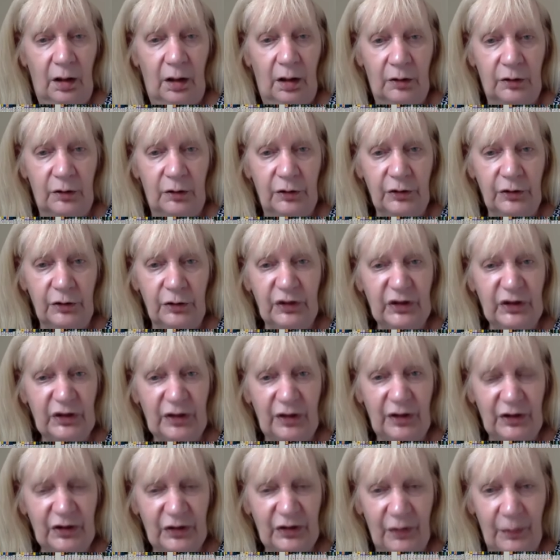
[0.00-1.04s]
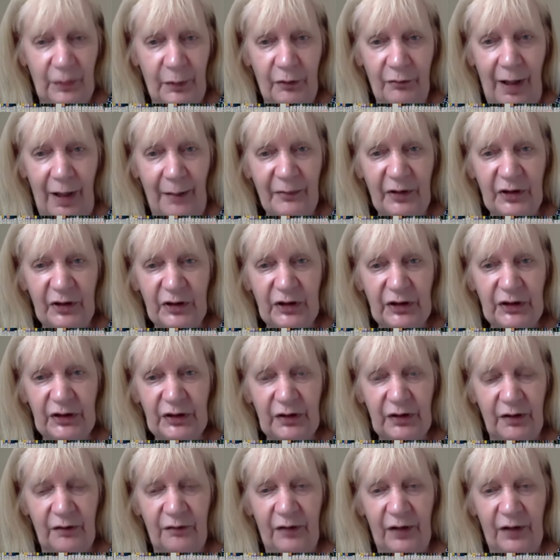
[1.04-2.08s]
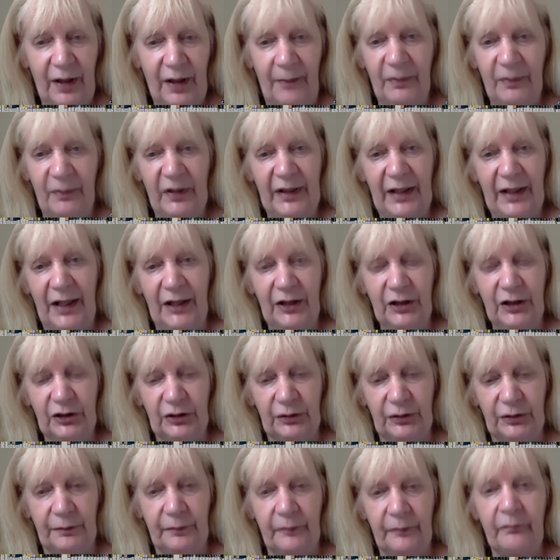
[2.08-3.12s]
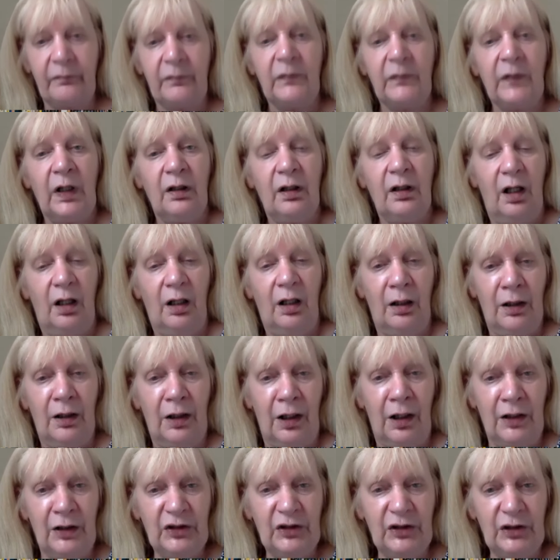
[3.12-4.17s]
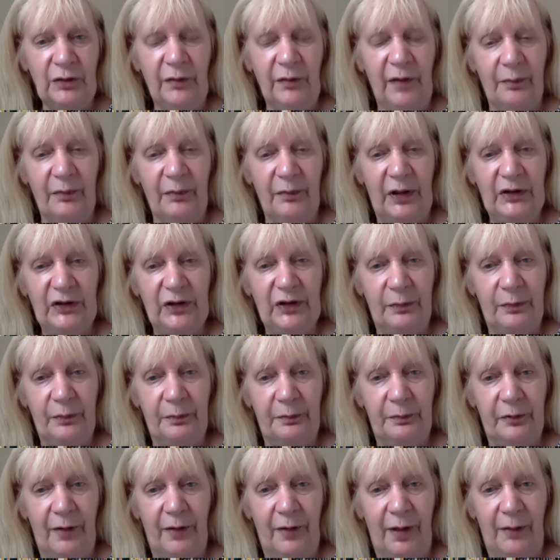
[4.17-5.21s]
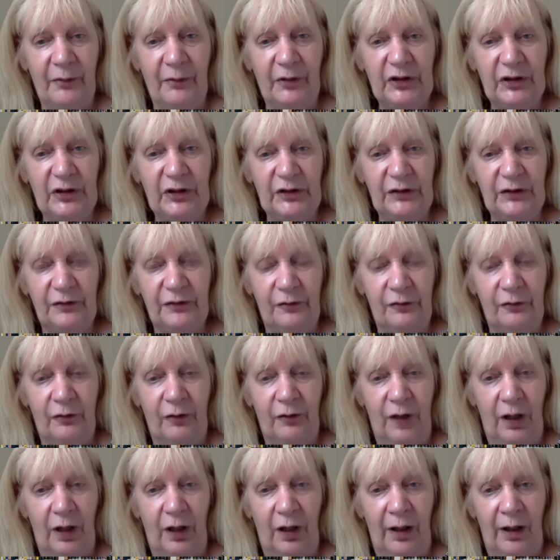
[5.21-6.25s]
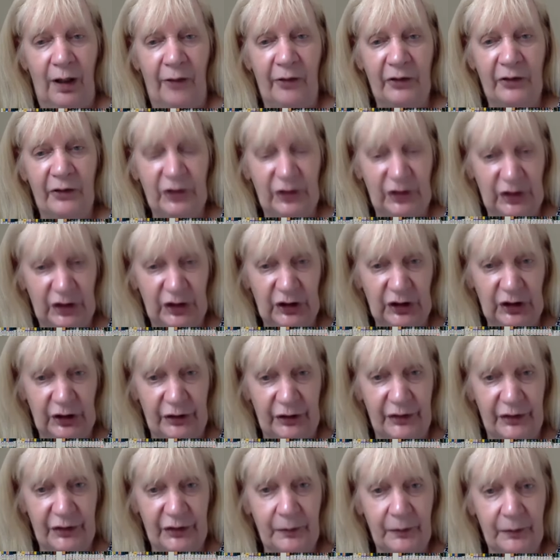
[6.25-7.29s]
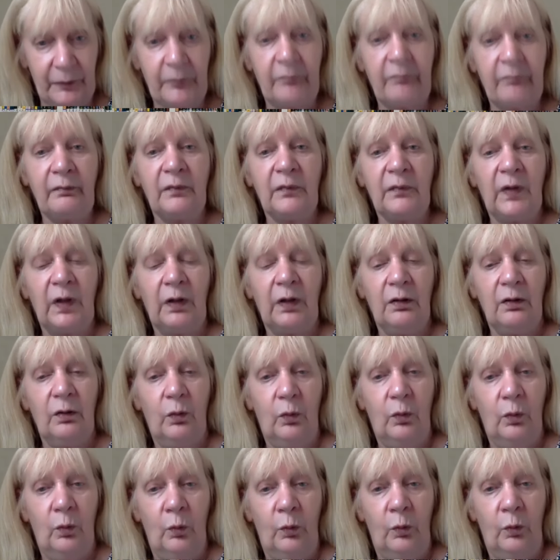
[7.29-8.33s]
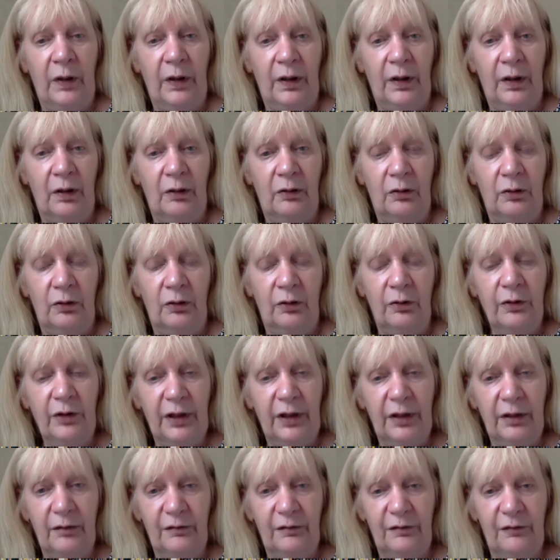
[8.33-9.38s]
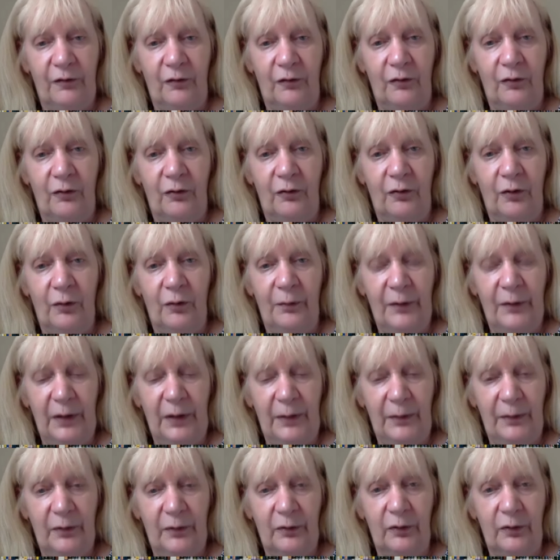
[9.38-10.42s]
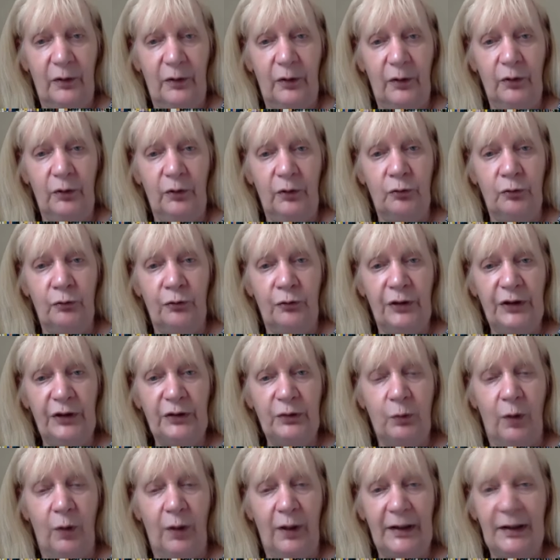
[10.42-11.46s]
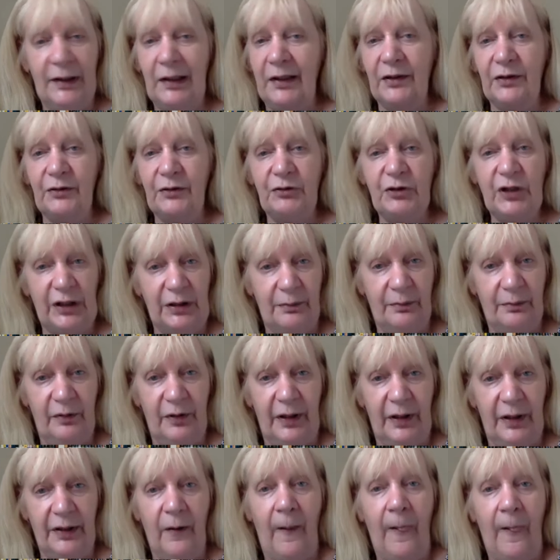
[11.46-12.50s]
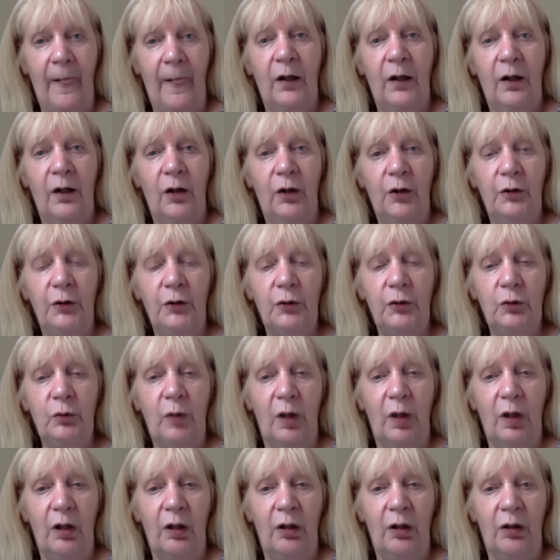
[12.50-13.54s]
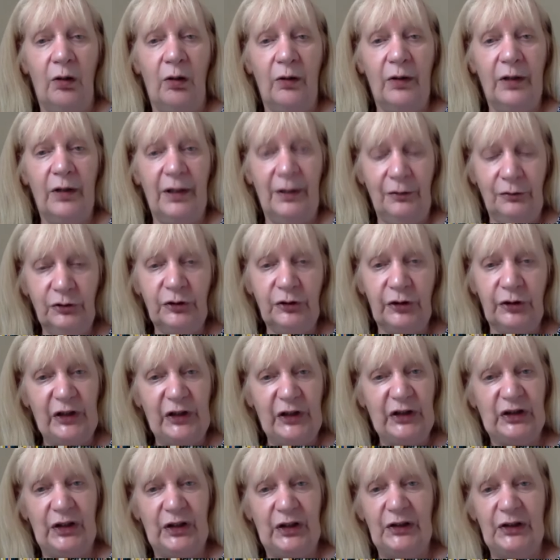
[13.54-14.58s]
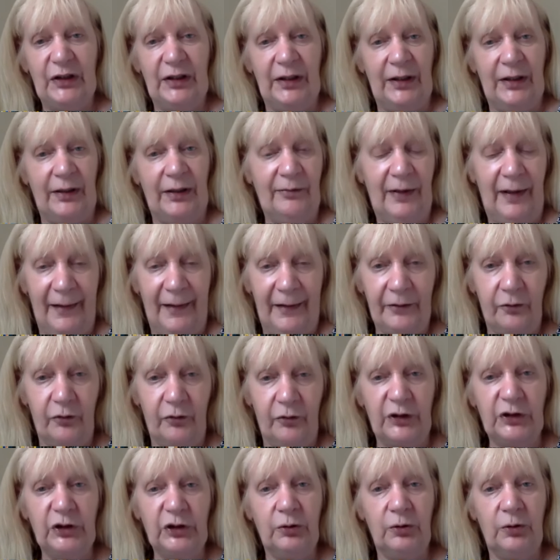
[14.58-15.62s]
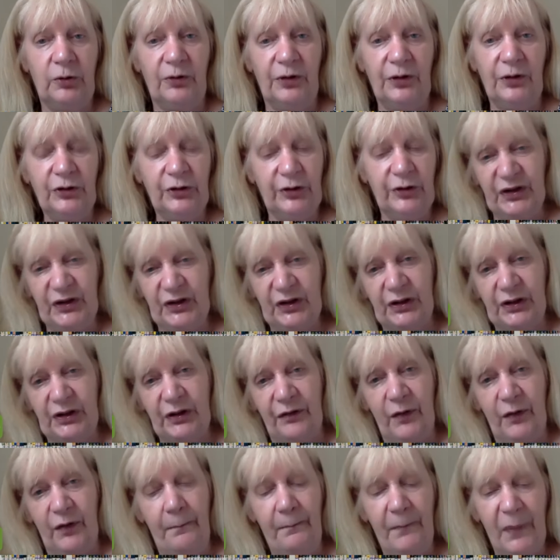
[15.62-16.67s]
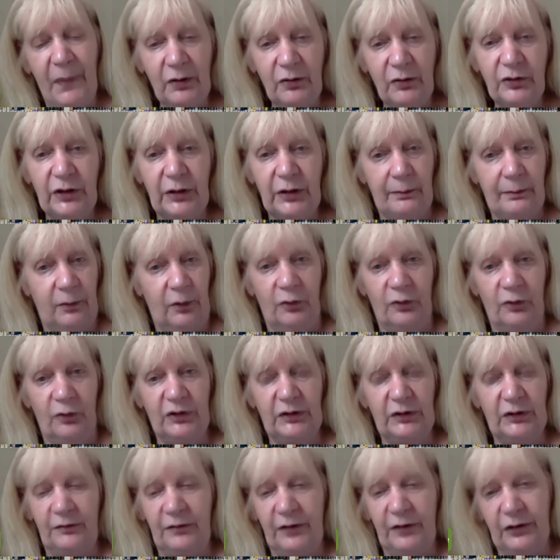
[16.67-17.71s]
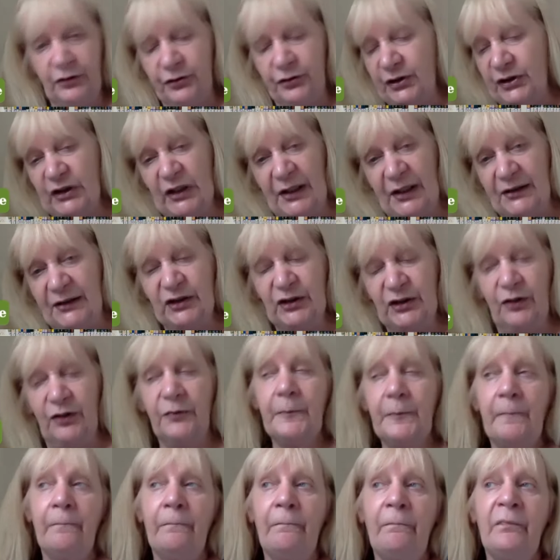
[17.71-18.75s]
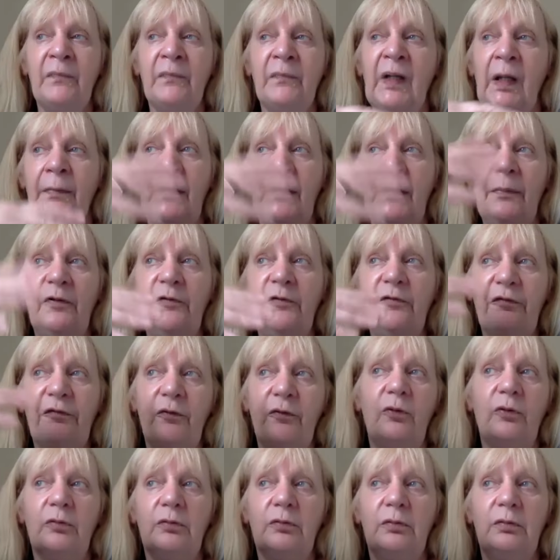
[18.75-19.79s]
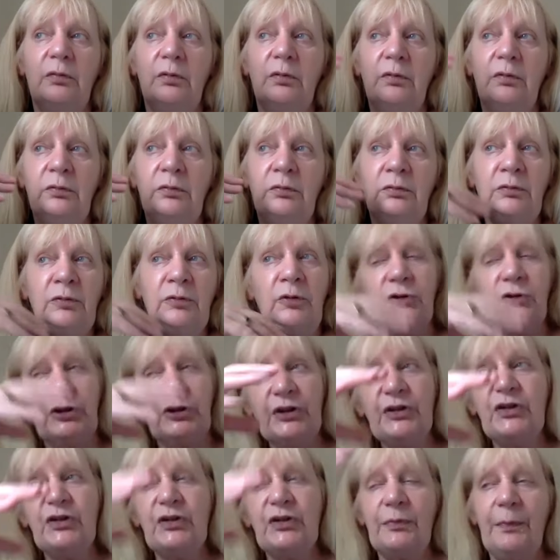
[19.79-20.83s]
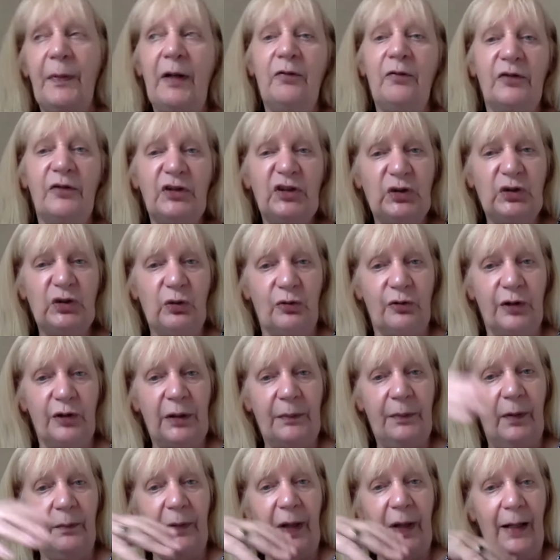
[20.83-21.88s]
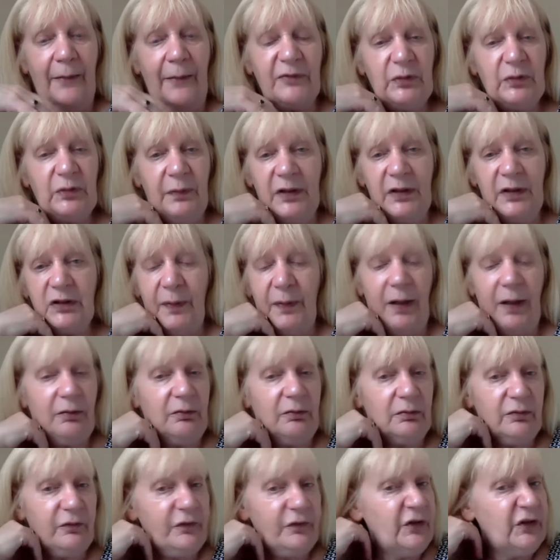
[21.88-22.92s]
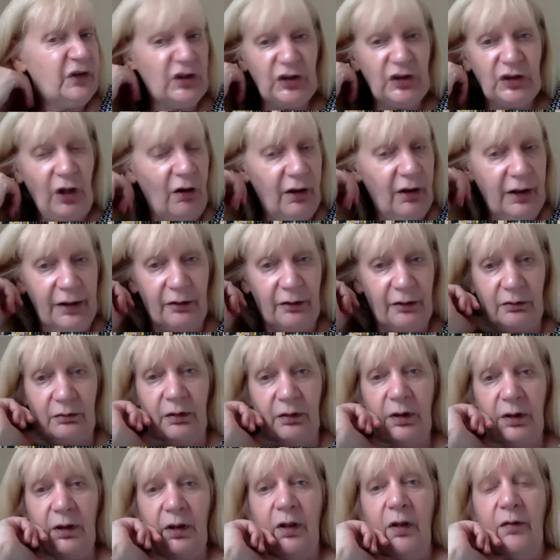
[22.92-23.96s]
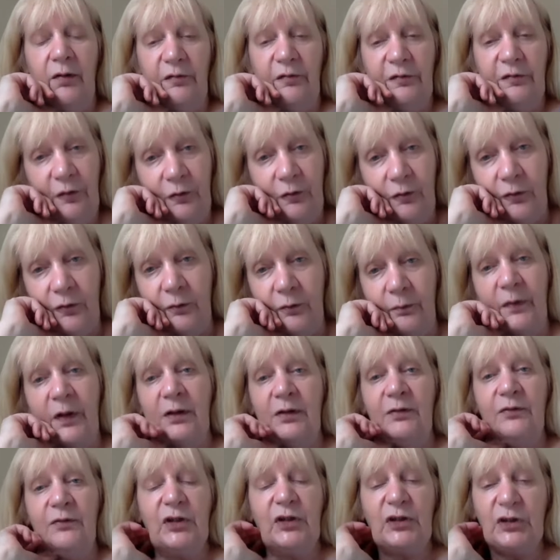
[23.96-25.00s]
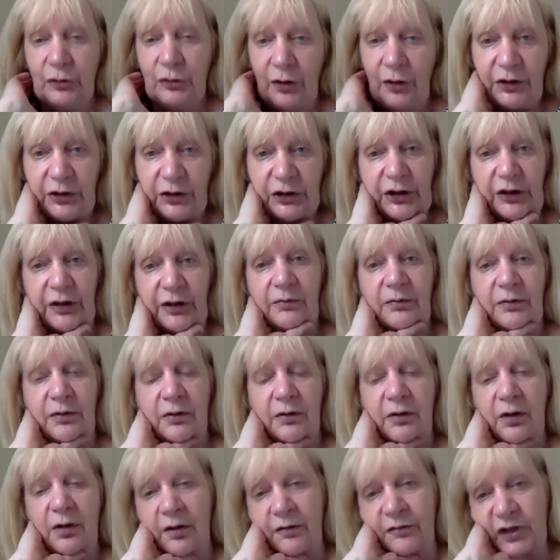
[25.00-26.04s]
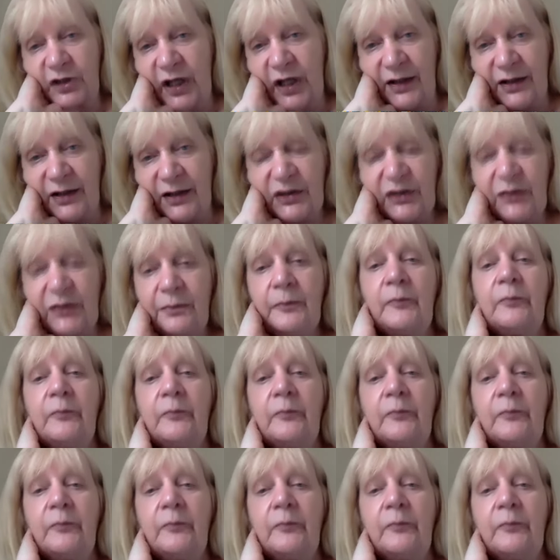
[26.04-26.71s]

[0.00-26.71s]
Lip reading: Could you discuss the parameters of the application? I assume that means the parameters for our decisions. We're looking for people who read widely and deeply, who are interested in language, who are interested in the building blocks of literary text. So people have thought not just about the story, but perhaps a bit about the style, the form, the structure of text.